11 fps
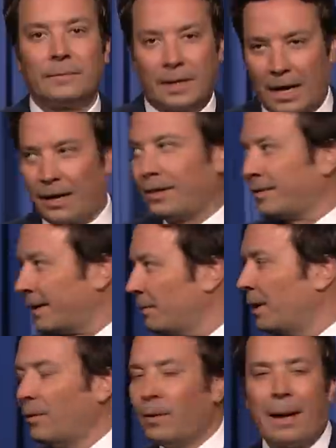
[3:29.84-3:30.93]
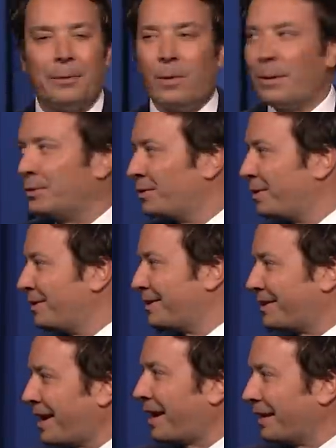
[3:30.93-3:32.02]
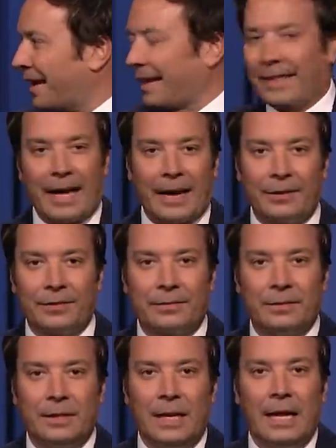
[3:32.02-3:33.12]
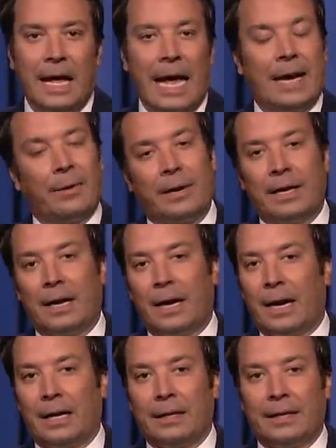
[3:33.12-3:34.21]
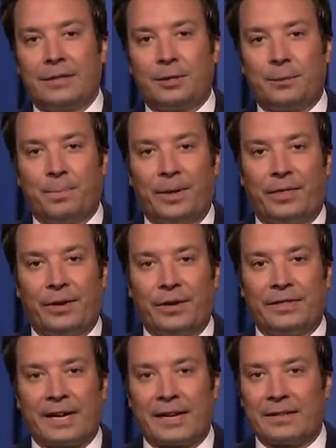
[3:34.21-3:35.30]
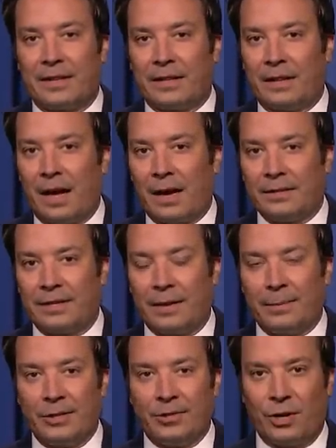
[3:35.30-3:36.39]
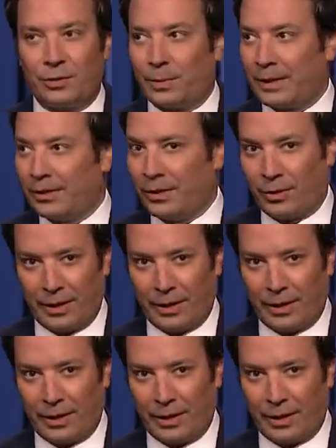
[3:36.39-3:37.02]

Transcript: kind of looks like, well, I mean, why would you design it like that? I just. Anyway, uh, let's just put 30 seconds on the clock and see how many jokes we can do